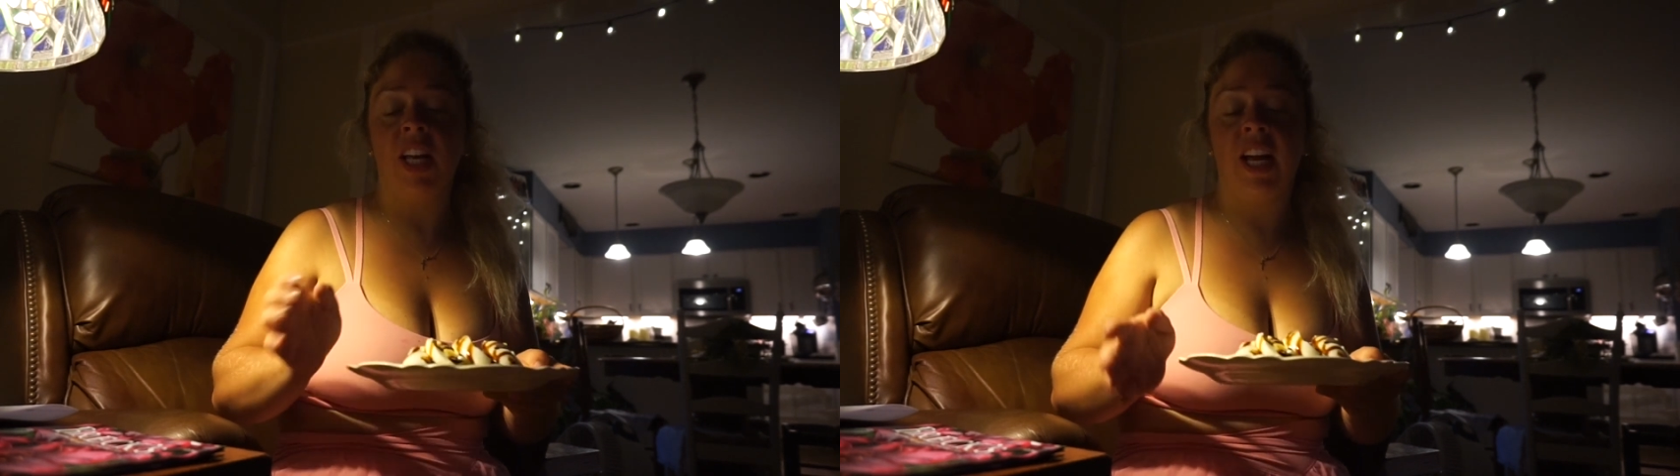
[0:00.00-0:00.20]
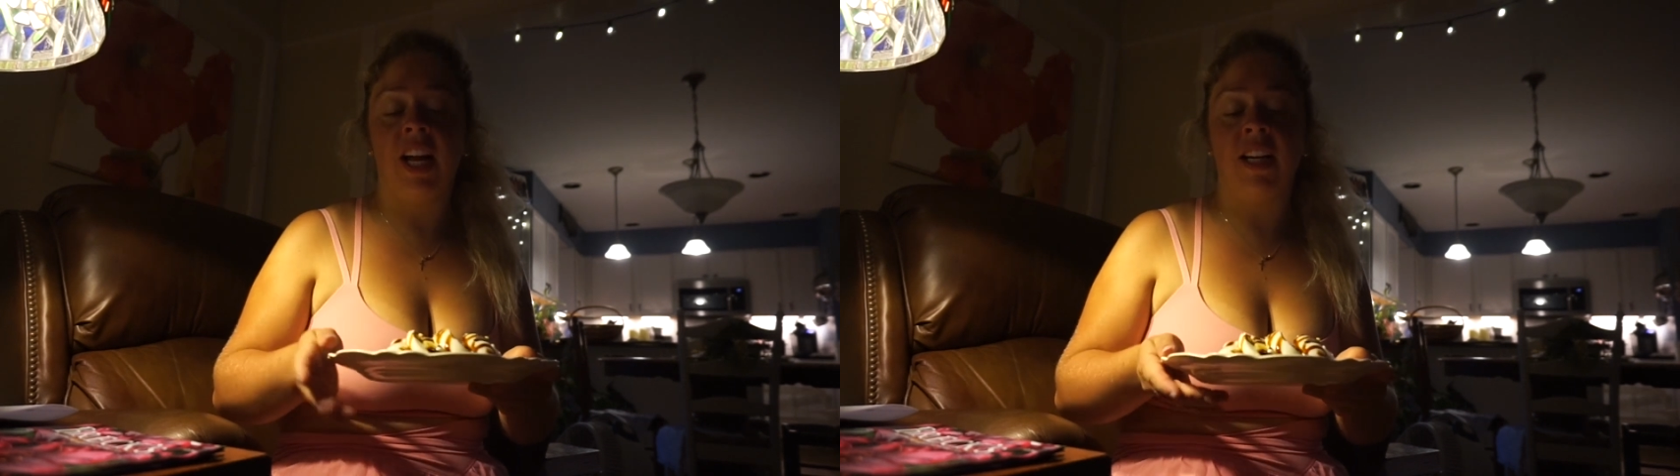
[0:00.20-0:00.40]

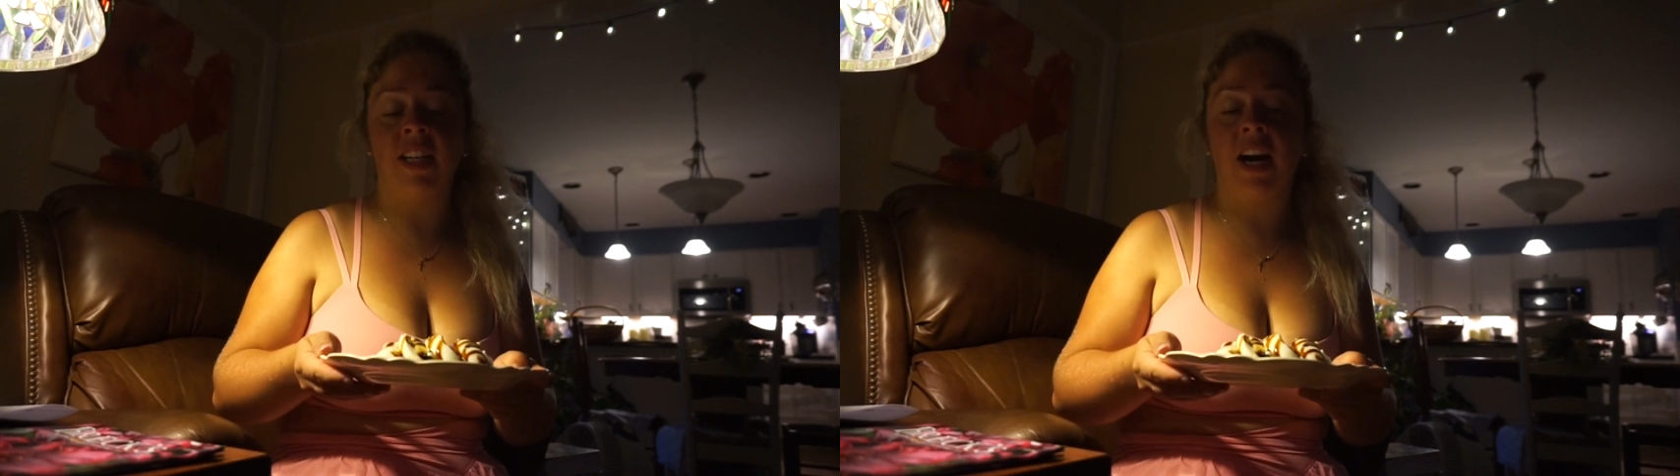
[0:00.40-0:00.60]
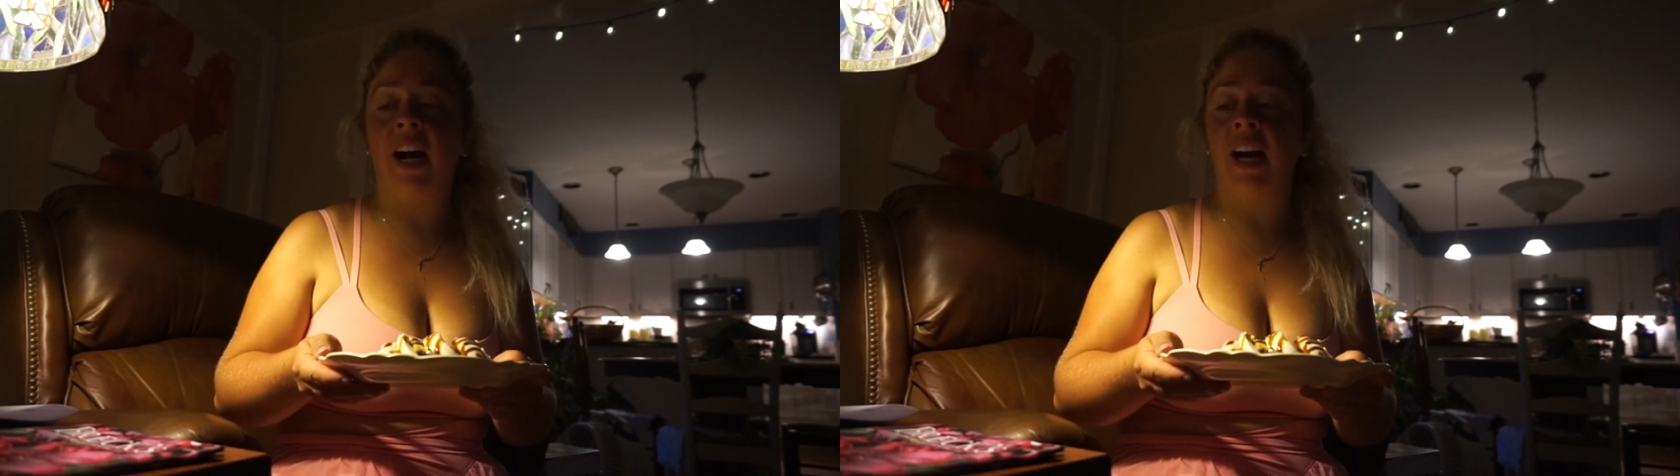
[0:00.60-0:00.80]

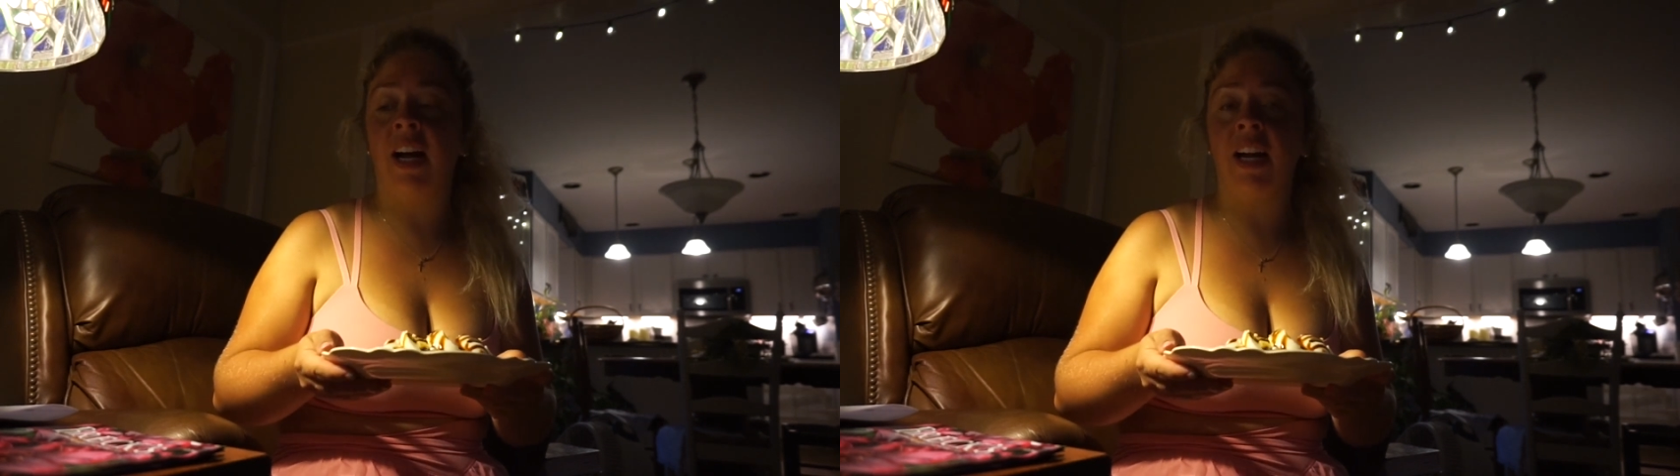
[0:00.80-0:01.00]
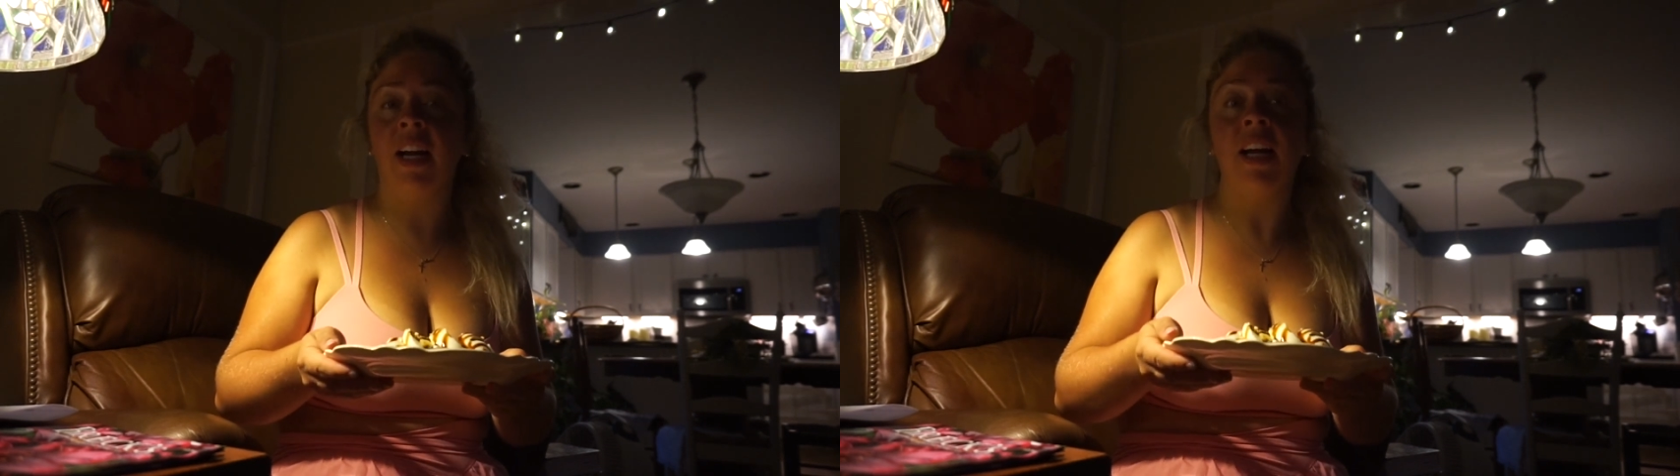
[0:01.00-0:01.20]
and
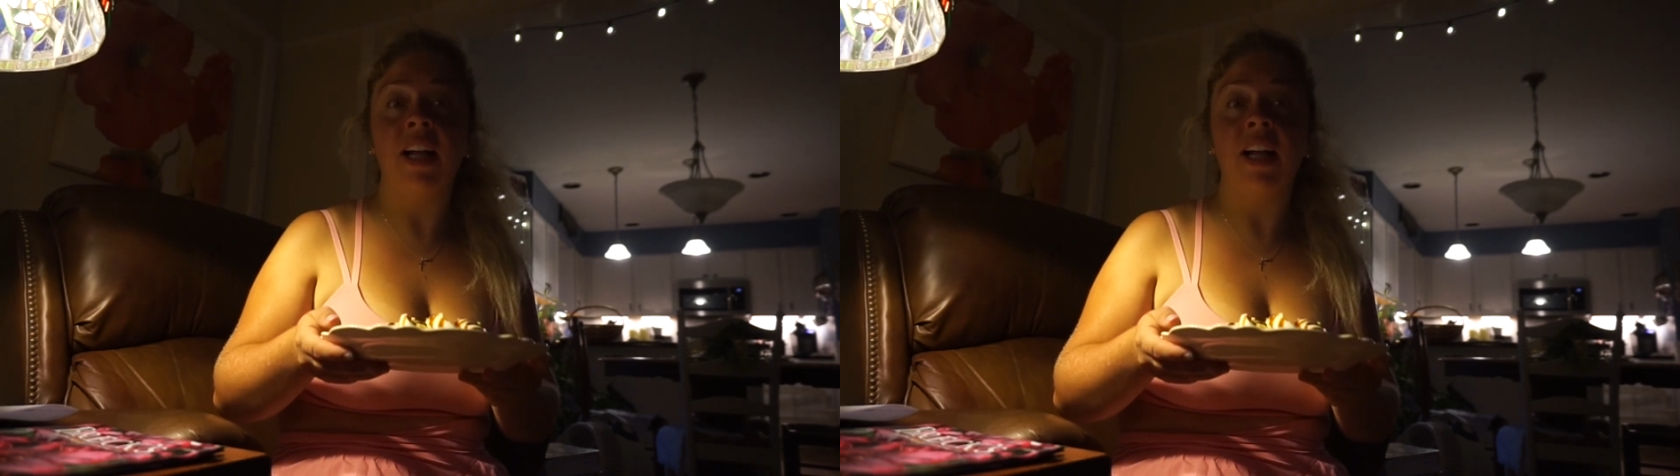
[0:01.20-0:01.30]
I